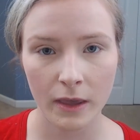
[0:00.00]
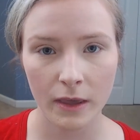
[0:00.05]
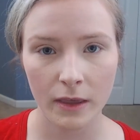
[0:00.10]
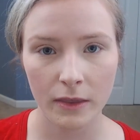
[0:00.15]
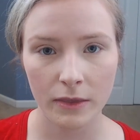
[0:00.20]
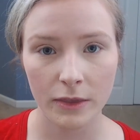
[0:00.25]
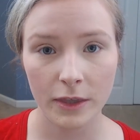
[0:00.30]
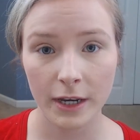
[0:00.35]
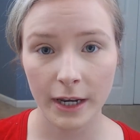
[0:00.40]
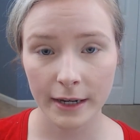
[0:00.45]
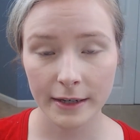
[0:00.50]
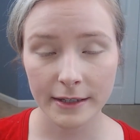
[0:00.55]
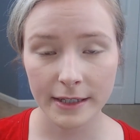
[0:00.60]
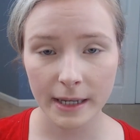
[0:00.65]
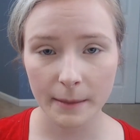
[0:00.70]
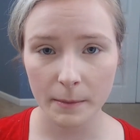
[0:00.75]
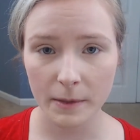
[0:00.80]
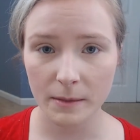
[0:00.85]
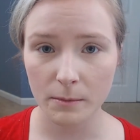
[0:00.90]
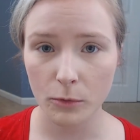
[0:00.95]
The next
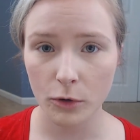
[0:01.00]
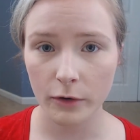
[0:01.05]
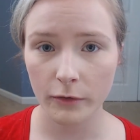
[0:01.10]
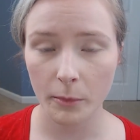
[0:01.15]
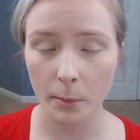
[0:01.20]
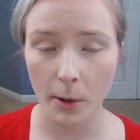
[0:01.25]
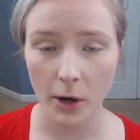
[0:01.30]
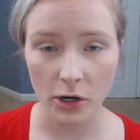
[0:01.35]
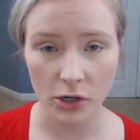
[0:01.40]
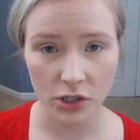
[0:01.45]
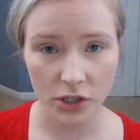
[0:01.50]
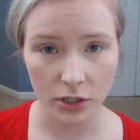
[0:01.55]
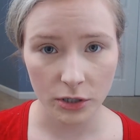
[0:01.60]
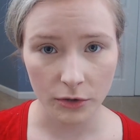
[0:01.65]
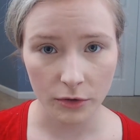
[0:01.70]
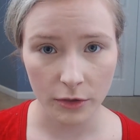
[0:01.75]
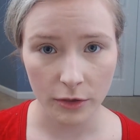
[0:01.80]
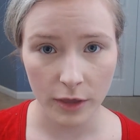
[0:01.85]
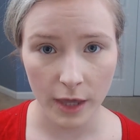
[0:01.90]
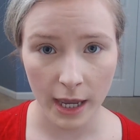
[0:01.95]
step is more of a personal
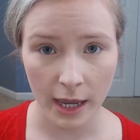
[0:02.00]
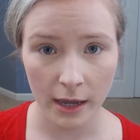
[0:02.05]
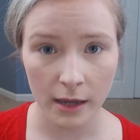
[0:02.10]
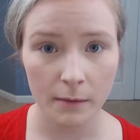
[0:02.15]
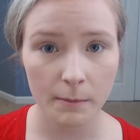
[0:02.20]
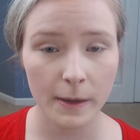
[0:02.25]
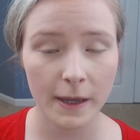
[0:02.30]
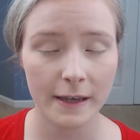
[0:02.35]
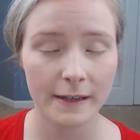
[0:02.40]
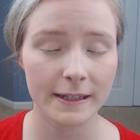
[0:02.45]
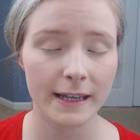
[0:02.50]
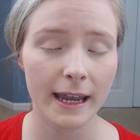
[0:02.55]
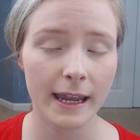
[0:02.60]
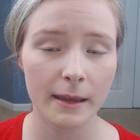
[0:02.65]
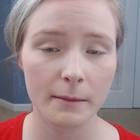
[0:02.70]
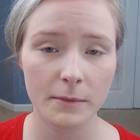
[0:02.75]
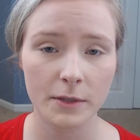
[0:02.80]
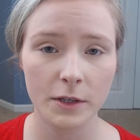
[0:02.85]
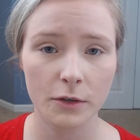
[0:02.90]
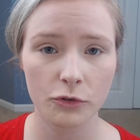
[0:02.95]
thing. Because I
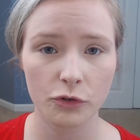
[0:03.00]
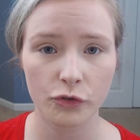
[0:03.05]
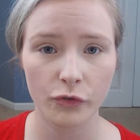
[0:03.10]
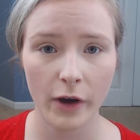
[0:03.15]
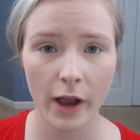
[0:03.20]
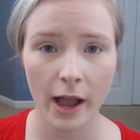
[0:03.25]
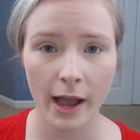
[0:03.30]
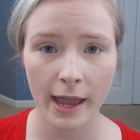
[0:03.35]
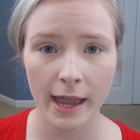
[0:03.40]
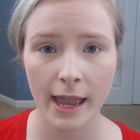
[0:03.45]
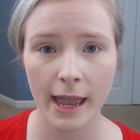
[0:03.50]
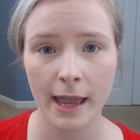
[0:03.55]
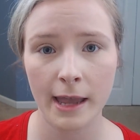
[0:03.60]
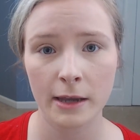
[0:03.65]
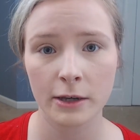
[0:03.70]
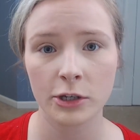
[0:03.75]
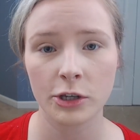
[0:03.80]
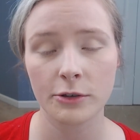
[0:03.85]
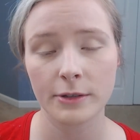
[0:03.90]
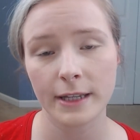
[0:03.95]
am so dry
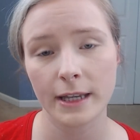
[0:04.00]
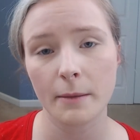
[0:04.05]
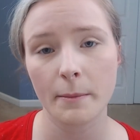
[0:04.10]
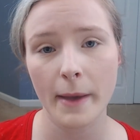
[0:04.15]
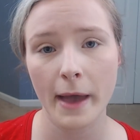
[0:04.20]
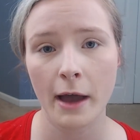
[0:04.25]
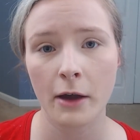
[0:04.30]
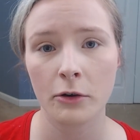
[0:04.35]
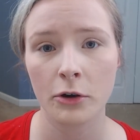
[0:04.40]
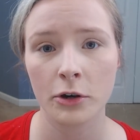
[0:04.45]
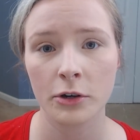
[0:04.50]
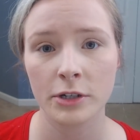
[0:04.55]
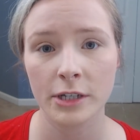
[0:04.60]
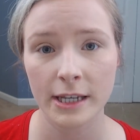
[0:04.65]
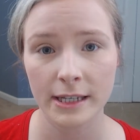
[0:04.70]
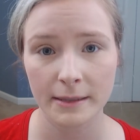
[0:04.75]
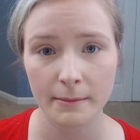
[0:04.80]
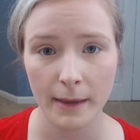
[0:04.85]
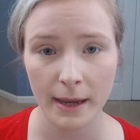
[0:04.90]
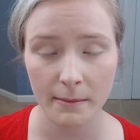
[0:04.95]
and using a powder
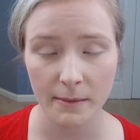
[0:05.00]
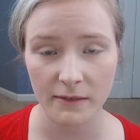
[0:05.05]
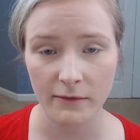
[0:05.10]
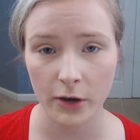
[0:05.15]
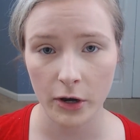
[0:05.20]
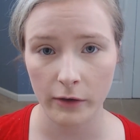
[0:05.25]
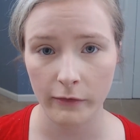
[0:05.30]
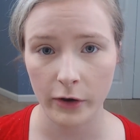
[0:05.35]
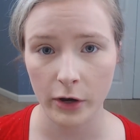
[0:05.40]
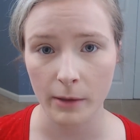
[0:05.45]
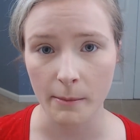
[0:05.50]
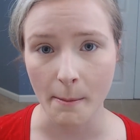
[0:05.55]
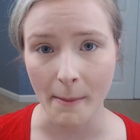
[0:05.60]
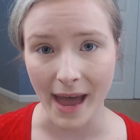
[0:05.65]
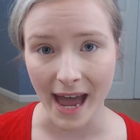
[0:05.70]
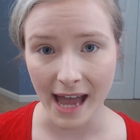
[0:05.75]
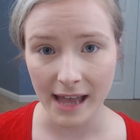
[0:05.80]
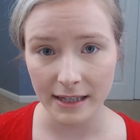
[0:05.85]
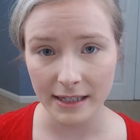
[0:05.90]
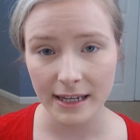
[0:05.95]
does make me very, very
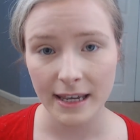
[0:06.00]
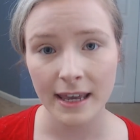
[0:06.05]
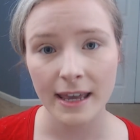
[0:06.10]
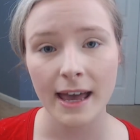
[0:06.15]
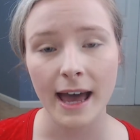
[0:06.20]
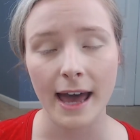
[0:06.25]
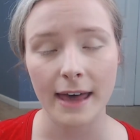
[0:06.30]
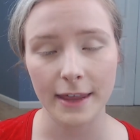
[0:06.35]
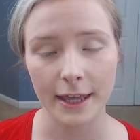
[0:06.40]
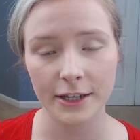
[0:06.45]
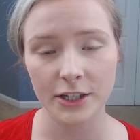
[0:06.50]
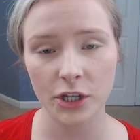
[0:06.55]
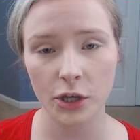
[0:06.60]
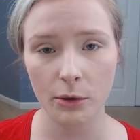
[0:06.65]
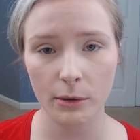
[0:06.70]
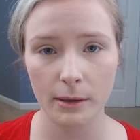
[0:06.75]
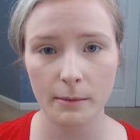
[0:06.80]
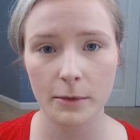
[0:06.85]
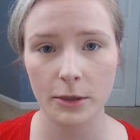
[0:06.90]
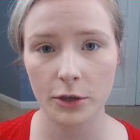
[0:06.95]
matte, I like to go
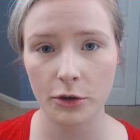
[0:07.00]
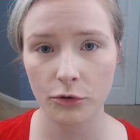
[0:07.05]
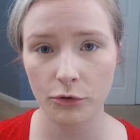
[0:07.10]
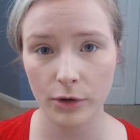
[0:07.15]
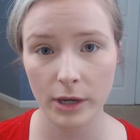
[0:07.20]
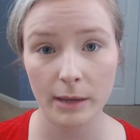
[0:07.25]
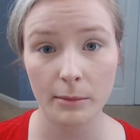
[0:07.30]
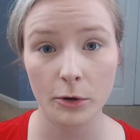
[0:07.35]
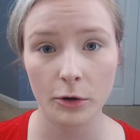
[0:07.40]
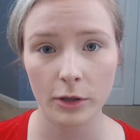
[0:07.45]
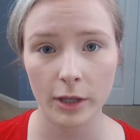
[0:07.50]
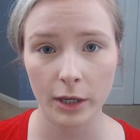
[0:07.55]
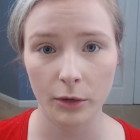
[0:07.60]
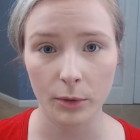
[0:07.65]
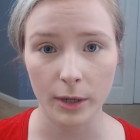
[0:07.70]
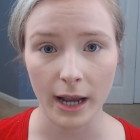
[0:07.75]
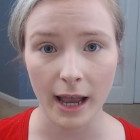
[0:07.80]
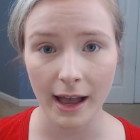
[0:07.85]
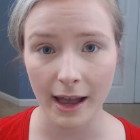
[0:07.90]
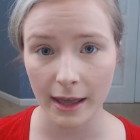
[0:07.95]
in with a cream or a liquid
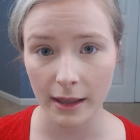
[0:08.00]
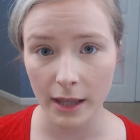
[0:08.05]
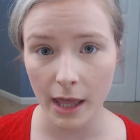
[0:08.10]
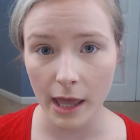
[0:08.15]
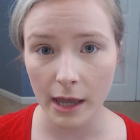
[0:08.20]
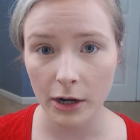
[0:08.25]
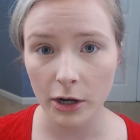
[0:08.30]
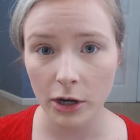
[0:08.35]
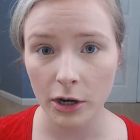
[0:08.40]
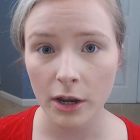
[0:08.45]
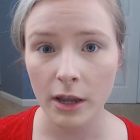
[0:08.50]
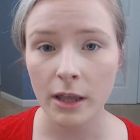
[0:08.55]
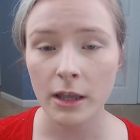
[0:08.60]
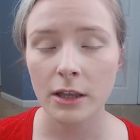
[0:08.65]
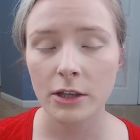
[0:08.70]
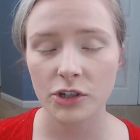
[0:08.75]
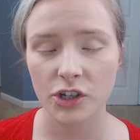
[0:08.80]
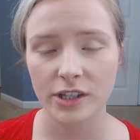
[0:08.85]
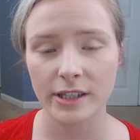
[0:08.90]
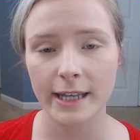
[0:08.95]
highlighter
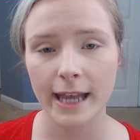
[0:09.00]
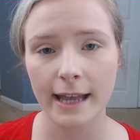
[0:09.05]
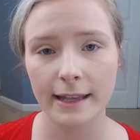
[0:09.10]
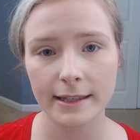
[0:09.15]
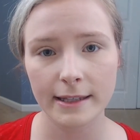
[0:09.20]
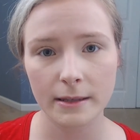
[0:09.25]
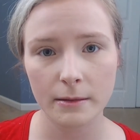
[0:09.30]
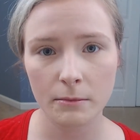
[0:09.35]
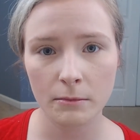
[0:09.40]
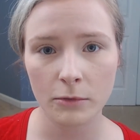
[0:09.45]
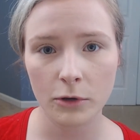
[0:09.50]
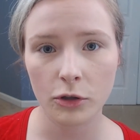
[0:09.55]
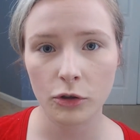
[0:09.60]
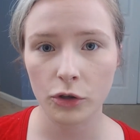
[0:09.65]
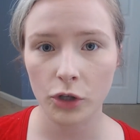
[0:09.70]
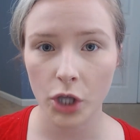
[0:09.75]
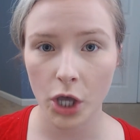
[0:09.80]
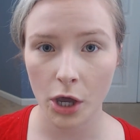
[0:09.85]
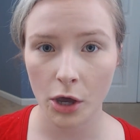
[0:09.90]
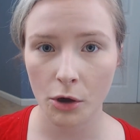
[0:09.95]
just to add some
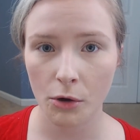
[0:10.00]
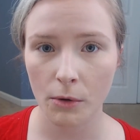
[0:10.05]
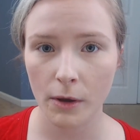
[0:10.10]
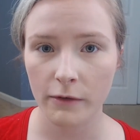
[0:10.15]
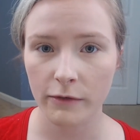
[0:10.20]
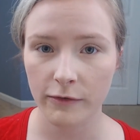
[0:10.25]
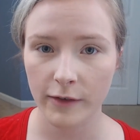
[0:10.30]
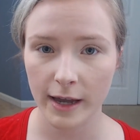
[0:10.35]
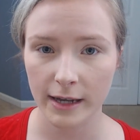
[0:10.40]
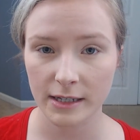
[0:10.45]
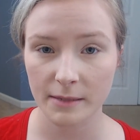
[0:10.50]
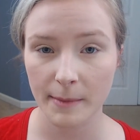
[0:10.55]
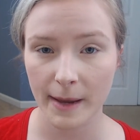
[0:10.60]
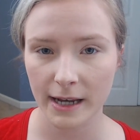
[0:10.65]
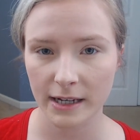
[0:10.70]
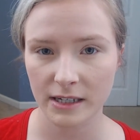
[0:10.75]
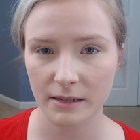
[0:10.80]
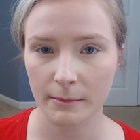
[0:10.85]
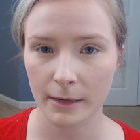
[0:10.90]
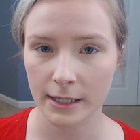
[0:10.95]
glow effect back
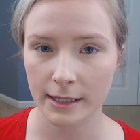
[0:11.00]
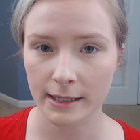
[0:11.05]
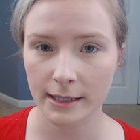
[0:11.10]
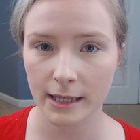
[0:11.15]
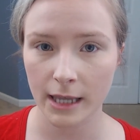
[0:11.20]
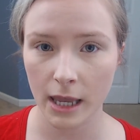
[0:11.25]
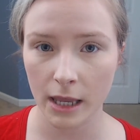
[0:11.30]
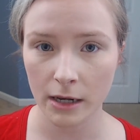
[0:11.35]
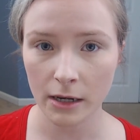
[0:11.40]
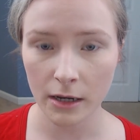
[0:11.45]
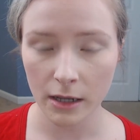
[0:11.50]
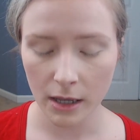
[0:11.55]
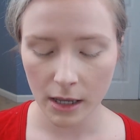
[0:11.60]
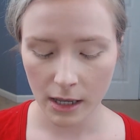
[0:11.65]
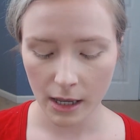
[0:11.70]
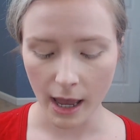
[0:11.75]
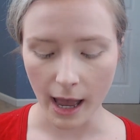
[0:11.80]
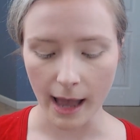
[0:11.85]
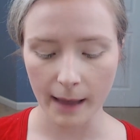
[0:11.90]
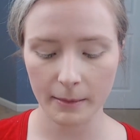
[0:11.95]
to my skin.
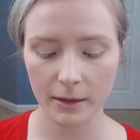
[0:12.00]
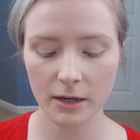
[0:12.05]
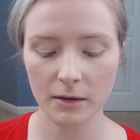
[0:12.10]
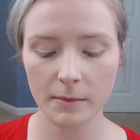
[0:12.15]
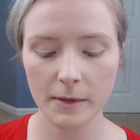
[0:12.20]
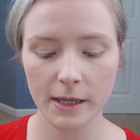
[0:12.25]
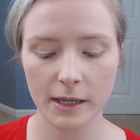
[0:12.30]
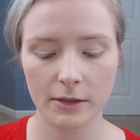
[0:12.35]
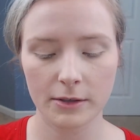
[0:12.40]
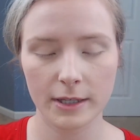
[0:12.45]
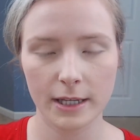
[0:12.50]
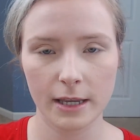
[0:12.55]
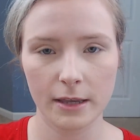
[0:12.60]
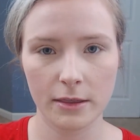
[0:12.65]
I'm going to be using